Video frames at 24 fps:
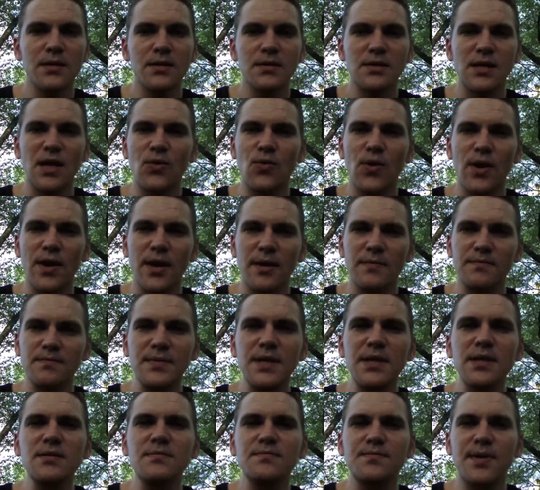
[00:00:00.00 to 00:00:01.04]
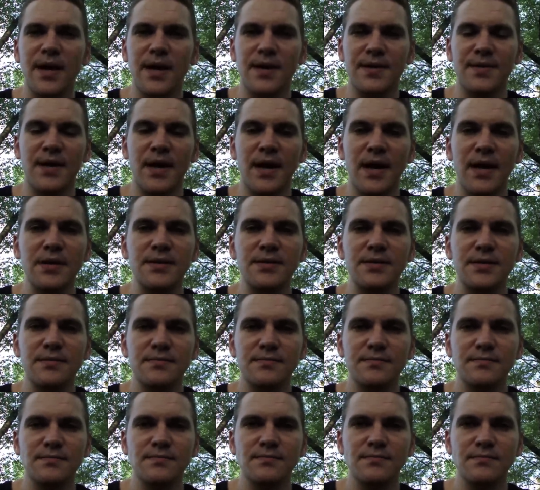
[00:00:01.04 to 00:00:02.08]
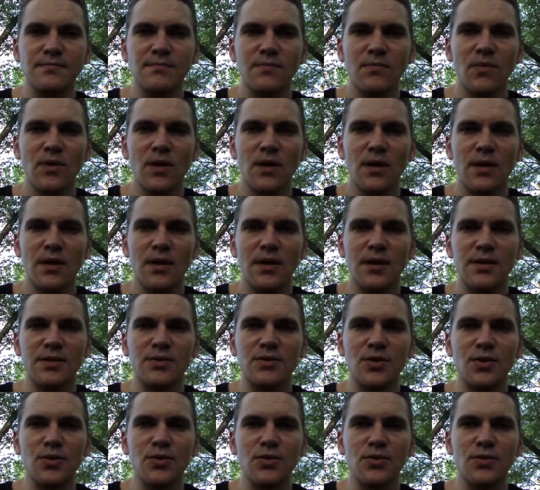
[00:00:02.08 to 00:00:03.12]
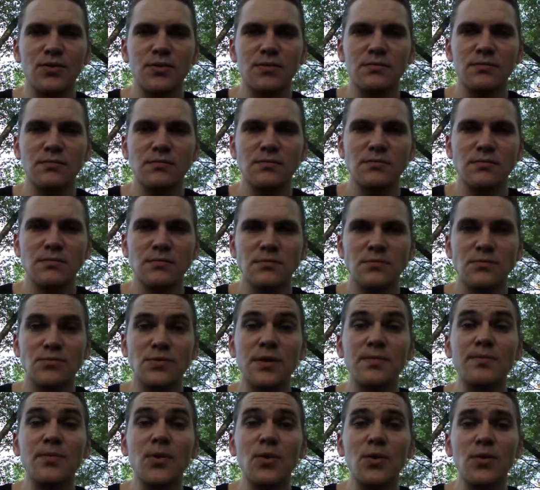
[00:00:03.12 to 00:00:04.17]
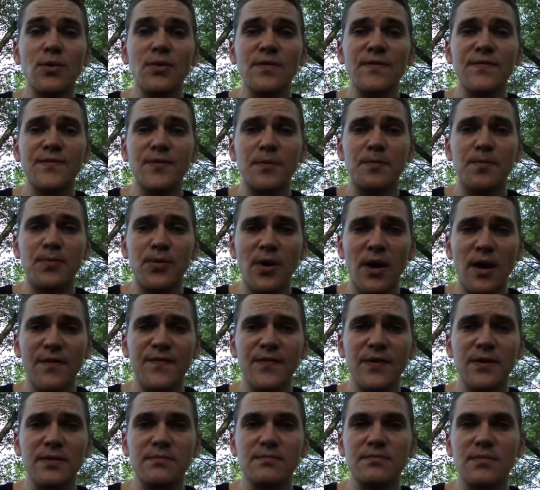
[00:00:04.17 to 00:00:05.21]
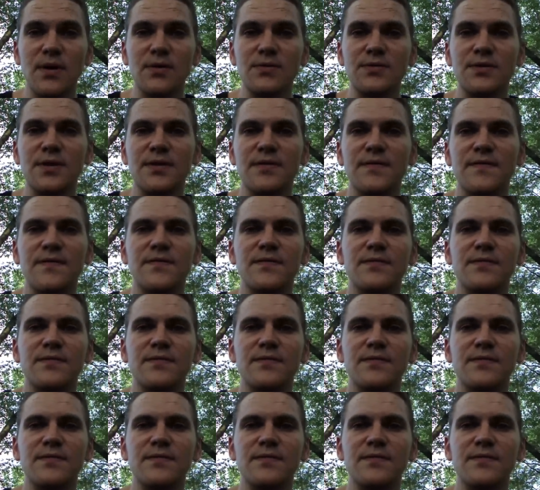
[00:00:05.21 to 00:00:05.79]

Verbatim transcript: Now, what I mean by that is to remove the profit motive